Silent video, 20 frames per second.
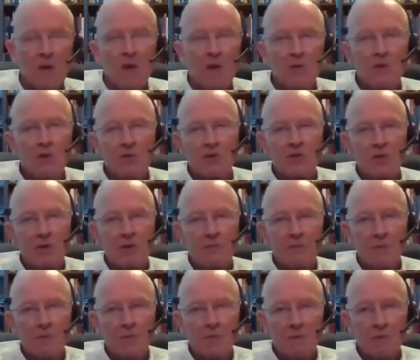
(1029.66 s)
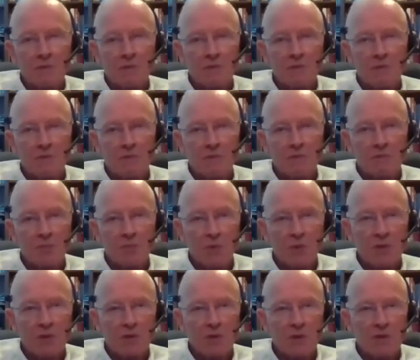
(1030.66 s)
Just a
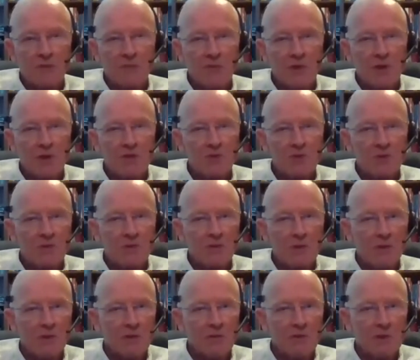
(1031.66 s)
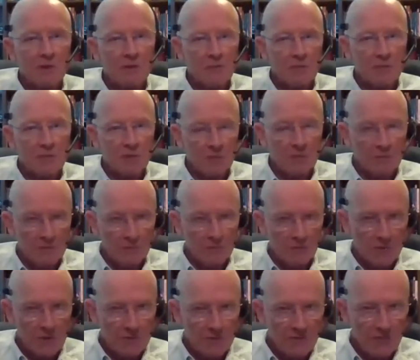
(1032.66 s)
point of clarification there yet to
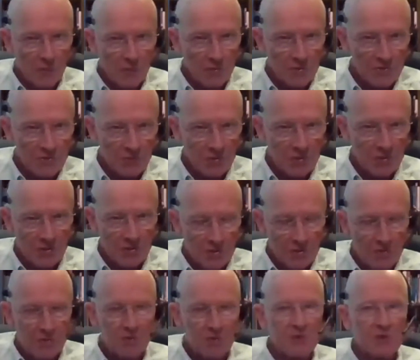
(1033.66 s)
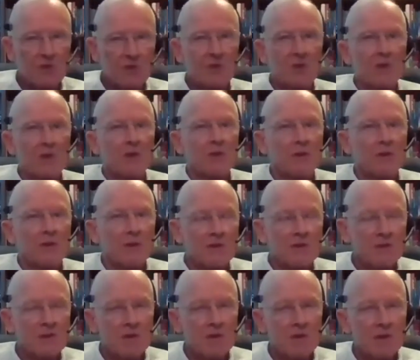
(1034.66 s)
reinforce what you just said, and
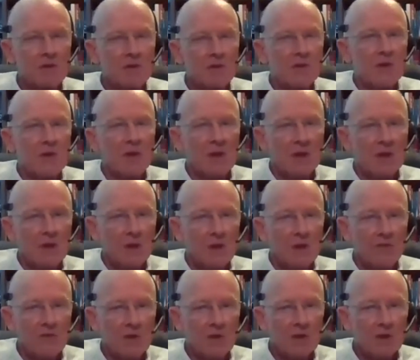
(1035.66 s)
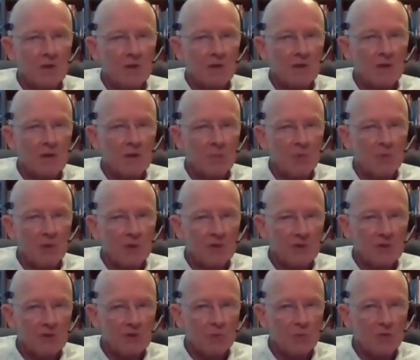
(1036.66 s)
that's this. If you get an operating
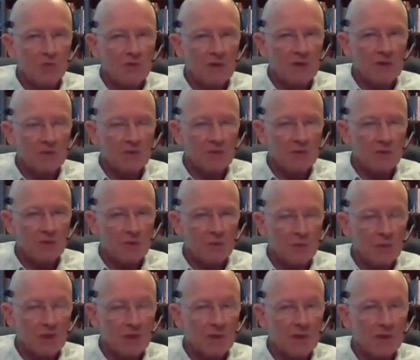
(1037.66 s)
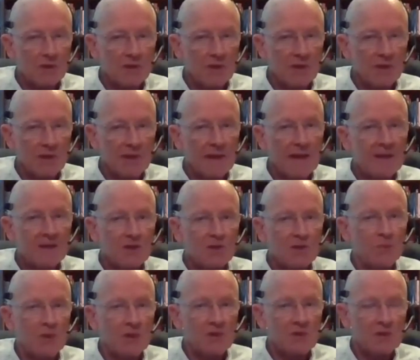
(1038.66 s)
supervisor or somebody like that, it has to
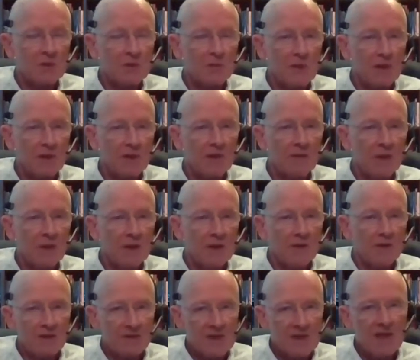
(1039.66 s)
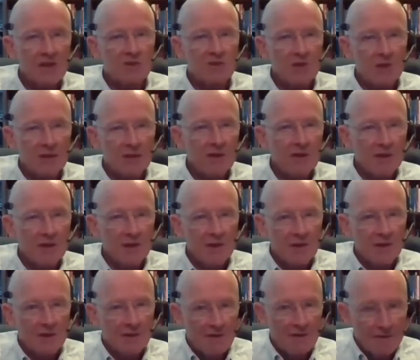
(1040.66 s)
be somebody that's actually
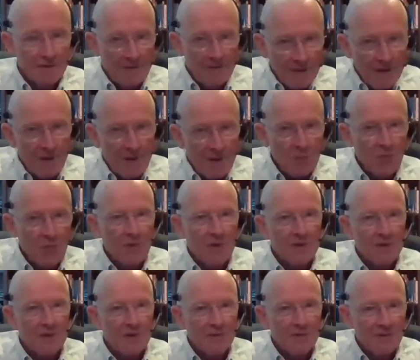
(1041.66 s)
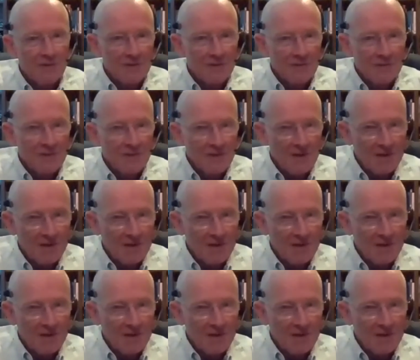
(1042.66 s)
operated the